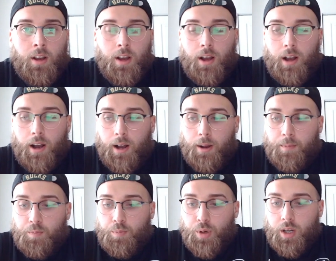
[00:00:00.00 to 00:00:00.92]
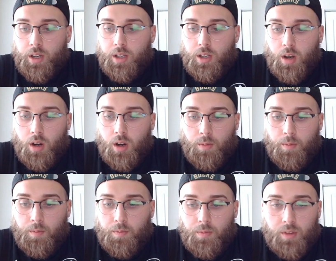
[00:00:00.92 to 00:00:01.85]
But, you know,
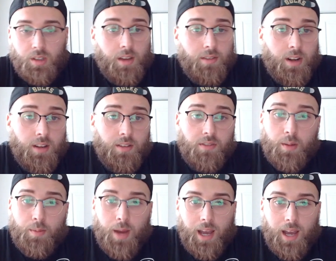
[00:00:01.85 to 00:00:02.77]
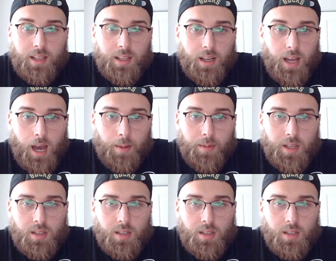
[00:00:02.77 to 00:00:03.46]
leave any feedback in the comments.